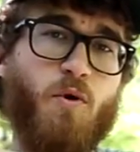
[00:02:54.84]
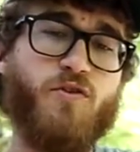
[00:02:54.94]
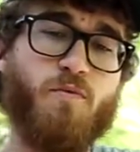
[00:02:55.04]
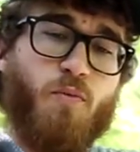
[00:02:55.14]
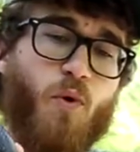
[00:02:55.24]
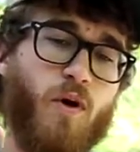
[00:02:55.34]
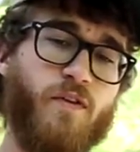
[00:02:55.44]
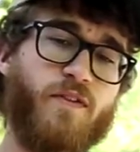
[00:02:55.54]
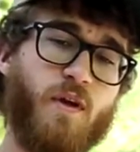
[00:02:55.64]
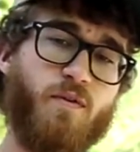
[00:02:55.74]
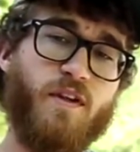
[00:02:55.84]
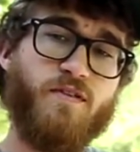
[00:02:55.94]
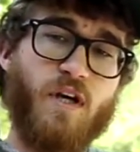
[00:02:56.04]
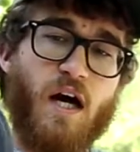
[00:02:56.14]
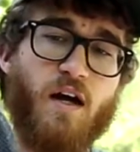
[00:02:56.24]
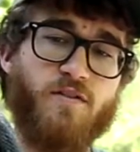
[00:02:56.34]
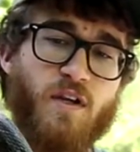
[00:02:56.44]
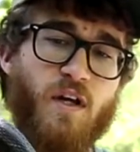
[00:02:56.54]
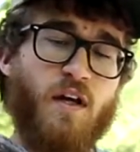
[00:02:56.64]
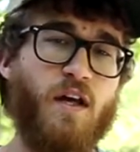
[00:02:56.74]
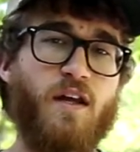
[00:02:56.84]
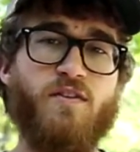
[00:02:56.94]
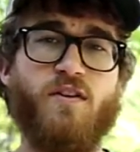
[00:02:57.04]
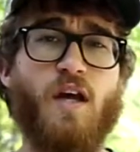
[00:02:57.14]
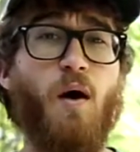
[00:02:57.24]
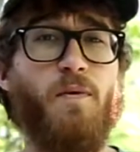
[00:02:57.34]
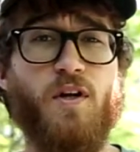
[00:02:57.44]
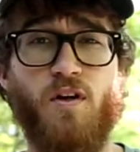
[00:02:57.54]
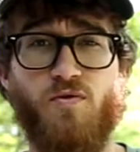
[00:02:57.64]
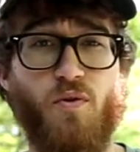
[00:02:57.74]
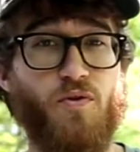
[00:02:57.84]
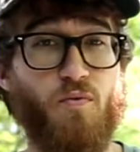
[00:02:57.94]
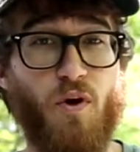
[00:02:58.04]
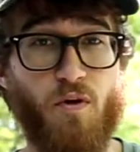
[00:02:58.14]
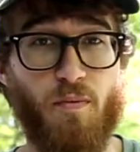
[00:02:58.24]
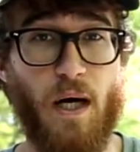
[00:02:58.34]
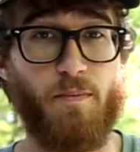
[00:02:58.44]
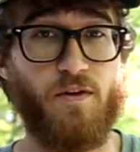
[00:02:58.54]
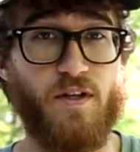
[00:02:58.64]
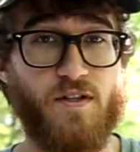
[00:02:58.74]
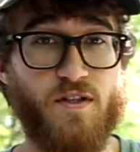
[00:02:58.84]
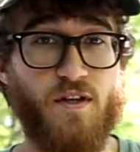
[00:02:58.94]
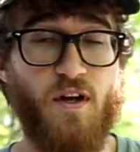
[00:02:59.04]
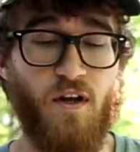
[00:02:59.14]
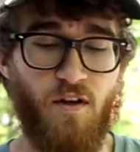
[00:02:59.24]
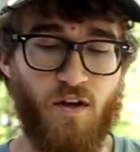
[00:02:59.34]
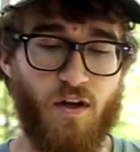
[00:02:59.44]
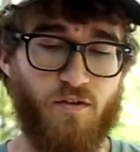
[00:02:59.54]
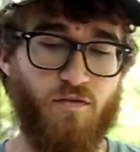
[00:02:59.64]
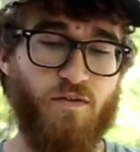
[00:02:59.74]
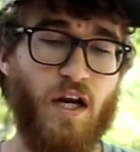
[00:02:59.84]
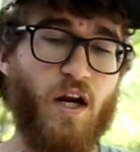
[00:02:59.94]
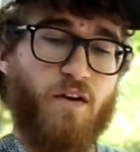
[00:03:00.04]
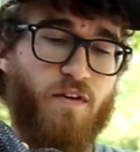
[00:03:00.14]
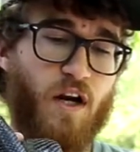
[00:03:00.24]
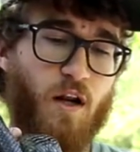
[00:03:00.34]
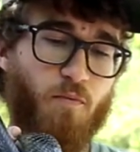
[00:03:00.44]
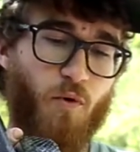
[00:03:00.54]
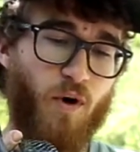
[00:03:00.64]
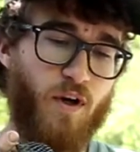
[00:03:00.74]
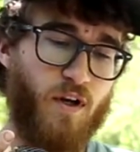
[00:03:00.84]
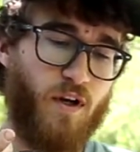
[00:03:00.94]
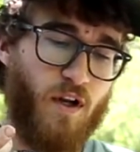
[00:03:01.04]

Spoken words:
most important thing with these guys is helping to control the rodent population. That's very, very important